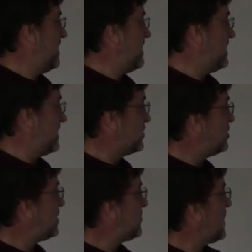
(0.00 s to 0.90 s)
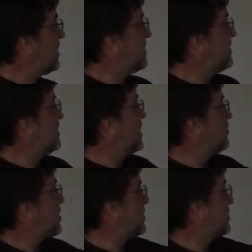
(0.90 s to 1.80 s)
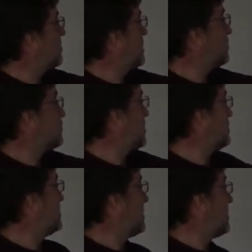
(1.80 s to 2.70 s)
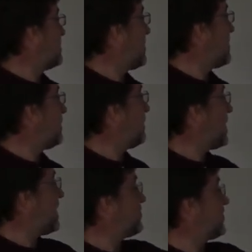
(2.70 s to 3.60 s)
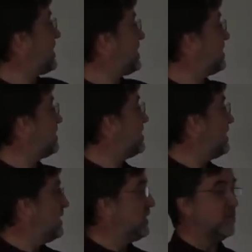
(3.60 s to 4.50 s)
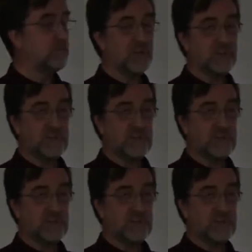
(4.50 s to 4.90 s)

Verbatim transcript: Uh, Google found uh, approx approximately the same, half a second in page